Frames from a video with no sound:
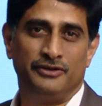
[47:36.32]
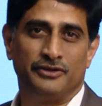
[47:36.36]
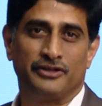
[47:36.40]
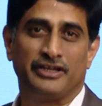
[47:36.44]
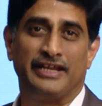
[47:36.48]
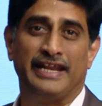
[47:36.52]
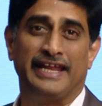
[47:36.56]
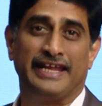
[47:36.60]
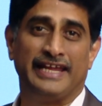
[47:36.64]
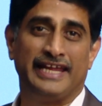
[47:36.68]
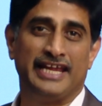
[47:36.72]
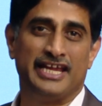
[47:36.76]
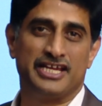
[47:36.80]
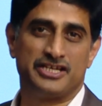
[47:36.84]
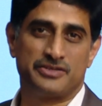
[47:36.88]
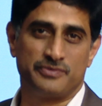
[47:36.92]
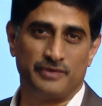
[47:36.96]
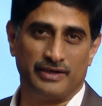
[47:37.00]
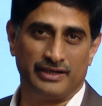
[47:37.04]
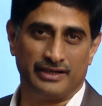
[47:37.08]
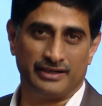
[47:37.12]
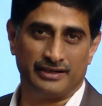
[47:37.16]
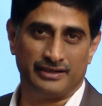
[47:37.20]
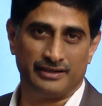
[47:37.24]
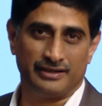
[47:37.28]
You can engage
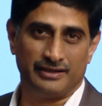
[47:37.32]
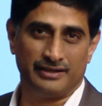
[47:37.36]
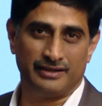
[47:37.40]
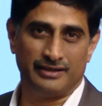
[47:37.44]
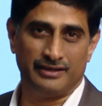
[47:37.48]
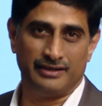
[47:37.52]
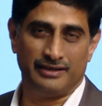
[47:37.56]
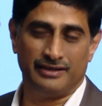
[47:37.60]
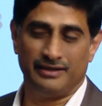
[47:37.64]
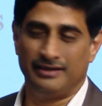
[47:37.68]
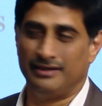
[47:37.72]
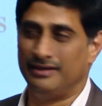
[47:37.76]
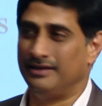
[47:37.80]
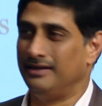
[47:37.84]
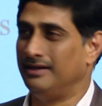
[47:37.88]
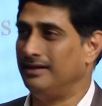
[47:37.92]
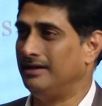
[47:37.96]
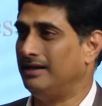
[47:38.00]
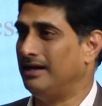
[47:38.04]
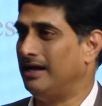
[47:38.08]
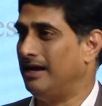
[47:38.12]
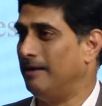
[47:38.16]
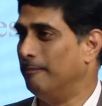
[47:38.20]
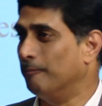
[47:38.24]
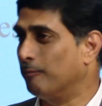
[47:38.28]
one
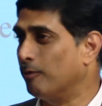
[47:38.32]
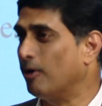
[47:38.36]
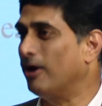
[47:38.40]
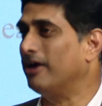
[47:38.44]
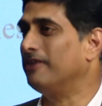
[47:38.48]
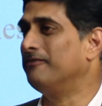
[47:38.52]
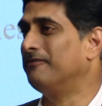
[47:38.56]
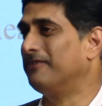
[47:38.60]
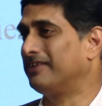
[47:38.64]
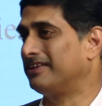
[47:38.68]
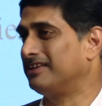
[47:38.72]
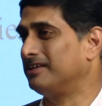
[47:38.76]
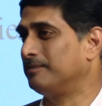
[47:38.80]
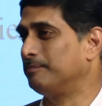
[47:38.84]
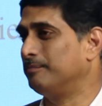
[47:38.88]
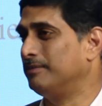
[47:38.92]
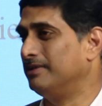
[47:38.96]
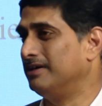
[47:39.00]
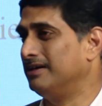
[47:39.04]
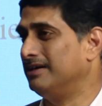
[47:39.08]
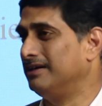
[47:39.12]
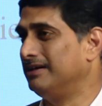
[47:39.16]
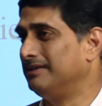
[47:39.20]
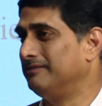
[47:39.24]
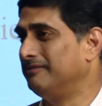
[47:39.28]
employee for
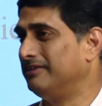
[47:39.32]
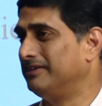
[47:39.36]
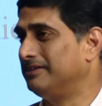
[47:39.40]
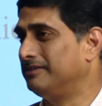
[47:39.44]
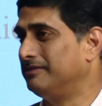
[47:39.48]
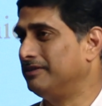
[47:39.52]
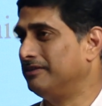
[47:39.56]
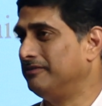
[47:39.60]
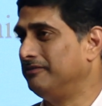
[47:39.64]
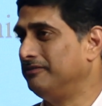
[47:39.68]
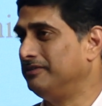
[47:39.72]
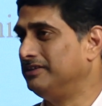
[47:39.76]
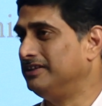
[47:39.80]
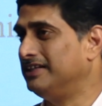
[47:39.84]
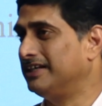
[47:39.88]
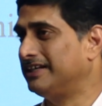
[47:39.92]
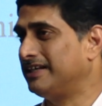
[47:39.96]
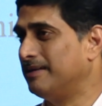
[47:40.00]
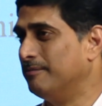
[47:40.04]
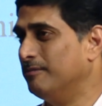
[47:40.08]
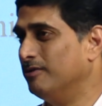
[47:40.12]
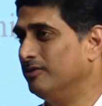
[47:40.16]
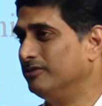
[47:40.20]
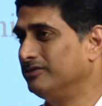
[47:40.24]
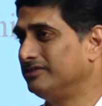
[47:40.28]
that with that
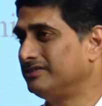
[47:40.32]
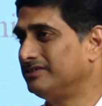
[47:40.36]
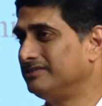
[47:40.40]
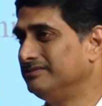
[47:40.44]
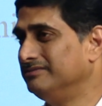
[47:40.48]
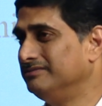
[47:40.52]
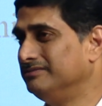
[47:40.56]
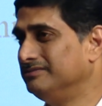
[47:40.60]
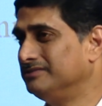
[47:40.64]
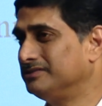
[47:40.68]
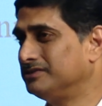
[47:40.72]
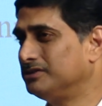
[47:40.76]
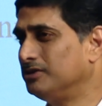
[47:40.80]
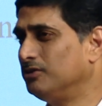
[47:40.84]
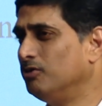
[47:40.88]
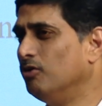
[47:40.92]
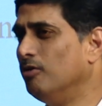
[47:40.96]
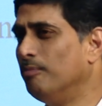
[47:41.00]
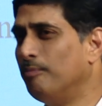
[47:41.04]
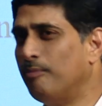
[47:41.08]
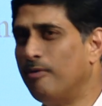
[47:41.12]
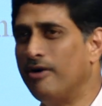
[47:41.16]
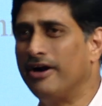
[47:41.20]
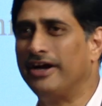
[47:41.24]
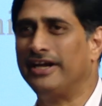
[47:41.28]
amount. So
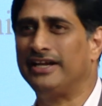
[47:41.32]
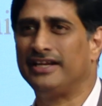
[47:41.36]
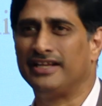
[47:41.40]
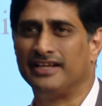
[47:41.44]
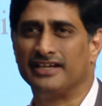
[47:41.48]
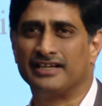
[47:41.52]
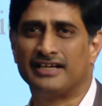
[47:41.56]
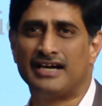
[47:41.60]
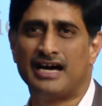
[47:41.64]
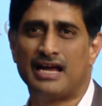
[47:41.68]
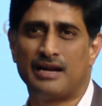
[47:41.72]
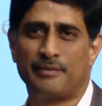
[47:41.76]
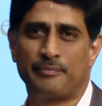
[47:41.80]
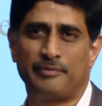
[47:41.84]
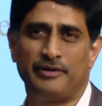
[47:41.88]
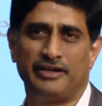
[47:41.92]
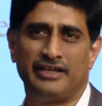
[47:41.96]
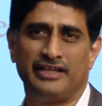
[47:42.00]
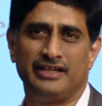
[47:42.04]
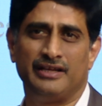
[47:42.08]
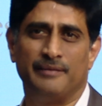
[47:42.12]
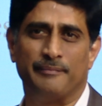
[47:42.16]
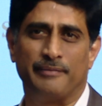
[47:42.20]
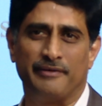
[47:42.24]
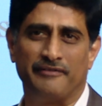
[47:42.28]
no point
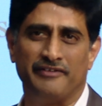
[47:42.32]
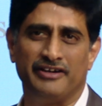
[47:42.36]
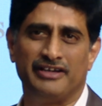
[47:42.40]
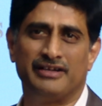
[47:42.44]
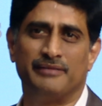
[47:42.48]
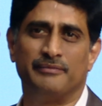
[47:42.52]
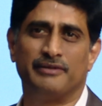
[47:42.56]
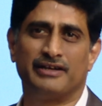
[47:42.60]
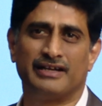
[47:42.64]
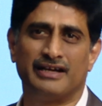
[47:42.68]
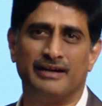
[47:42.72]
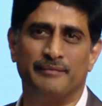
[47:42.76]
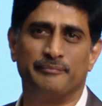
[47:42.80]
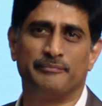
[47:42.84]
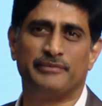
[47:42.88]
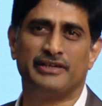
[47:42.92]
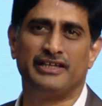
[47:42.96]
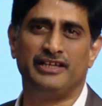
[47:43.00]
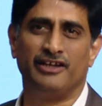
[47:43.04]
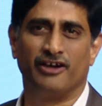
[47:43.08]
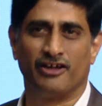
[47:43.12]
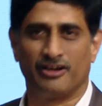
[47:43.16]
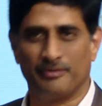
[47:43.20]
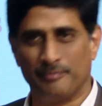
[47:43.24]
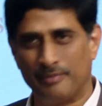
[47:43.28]
incorporating a private limited
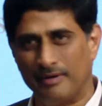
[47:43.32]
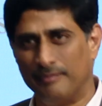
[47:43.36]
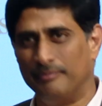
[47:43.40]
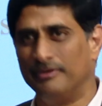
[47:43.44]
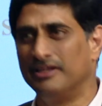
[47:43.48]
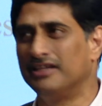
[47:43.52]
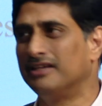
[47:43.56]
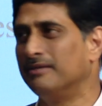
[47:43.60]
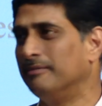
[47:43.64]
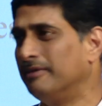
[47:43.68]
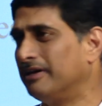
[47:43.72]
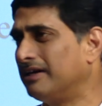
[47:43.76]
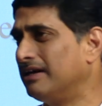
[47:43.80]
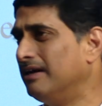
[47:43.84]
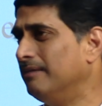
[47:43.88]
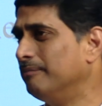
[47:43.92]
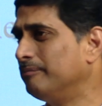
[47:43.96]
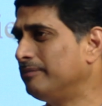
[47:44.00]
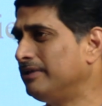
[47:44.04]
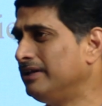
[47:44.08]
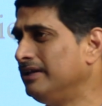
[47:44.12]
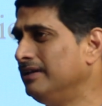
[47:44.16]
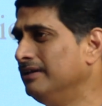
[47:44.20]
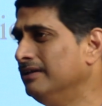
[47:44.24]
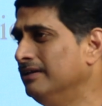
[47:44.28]
company or a public limited
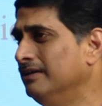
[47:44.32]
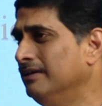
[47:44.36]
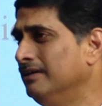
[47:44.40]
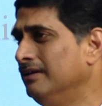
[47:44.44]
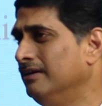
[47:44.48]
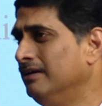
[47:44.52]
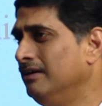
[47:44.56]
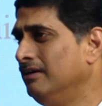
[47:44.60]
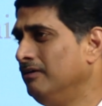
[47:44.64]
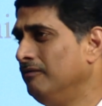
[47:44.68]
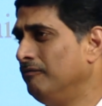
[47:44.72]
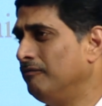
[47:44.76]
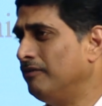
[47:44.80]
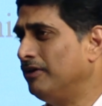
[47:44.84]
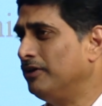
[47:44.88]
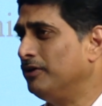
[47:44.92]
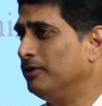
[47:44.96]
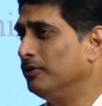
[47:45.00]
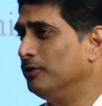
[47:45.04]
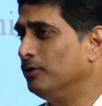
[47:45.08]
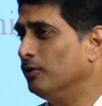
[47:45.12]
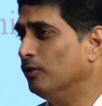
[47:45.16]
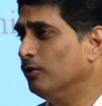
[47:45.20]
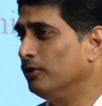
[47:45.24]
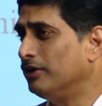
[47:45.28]
company when
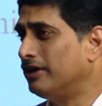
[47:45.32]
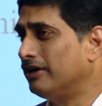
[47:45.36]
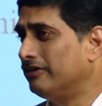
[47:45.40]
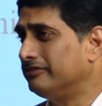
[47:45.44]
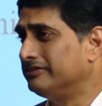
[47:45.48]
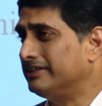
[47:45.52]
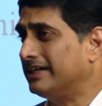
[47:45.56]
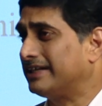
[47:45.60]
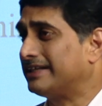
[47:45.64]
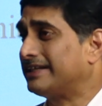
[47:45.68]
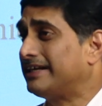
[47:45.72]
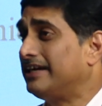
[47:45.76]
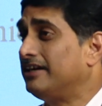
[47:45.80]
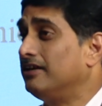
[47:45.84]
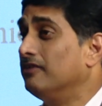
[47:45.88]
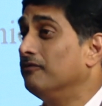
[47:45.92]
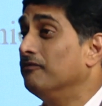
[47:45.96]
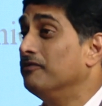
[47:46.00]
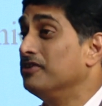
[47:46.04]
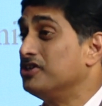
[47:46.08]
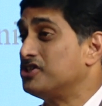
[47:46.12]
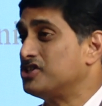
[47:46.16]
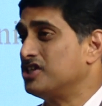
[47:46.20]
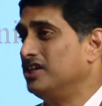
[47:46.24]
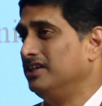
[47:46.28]
you don't have that kind of
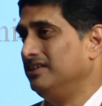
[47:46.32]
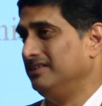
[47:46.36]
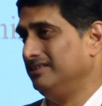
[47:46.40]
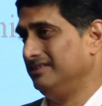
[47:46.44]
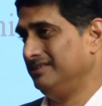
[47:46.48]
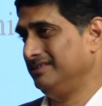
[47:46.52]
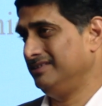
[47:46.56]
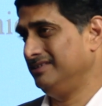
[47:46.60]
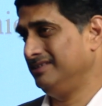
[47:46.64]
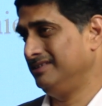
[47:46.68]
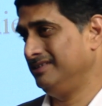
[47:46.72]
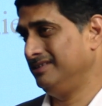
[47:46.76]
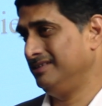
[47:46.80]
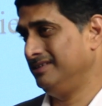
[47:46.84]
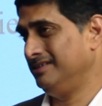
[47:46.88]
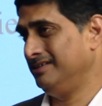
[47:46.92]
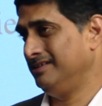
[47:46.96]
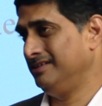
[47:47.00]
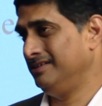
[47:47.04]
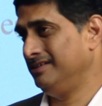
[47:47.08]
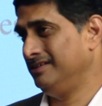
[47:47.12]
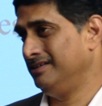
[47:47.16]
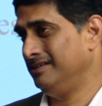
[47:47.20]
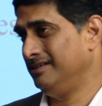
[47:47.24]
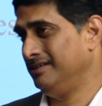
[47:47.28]
vision
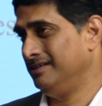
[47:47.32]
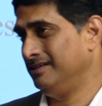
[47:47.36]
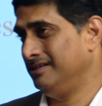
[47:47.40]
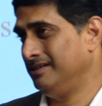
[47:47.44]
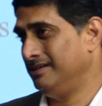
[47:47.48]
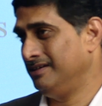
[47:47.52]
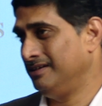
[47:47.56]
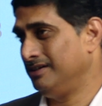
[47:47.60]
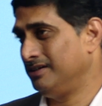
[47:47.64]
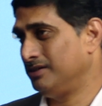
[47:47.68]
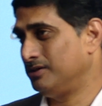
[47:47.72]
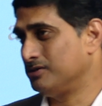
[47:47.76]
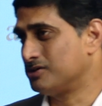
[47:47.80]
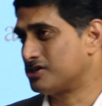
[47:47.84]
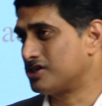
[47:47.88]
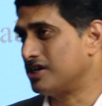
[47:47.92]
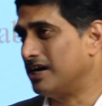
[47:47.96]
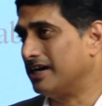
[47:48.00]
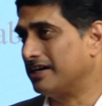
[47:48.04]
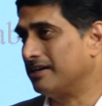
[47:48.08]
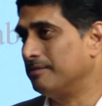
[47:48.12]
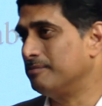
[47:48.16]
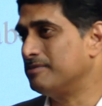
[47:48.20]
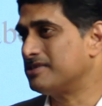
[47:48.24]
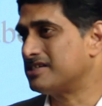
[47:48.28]
to
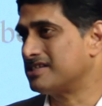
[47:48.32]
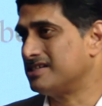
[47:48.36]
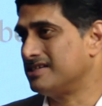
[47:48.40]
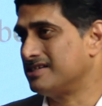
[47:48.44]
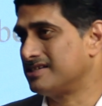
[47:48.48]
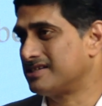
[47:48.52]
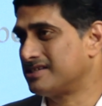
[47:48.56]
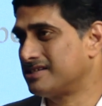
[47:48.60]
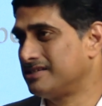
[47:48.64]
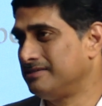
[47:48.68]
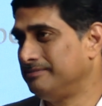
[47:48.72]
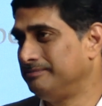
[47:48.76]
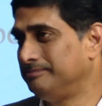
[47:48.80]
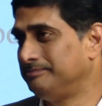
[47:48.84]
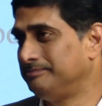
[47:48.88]
start a business.